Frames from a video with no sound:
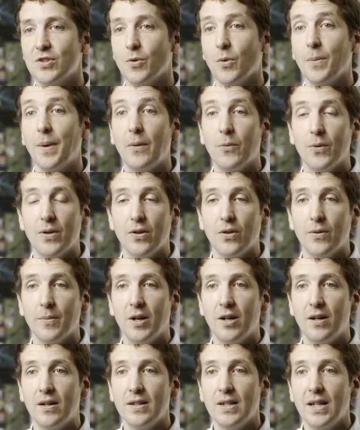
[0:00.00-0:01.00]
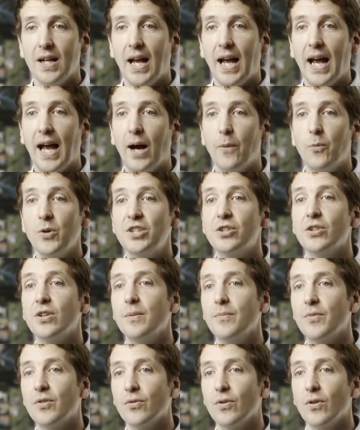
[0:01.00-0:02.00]
So we met with Omar and we took
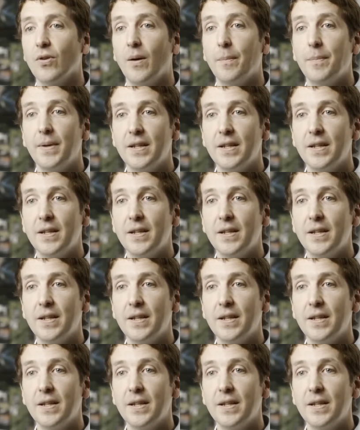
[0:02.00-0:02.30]
him through our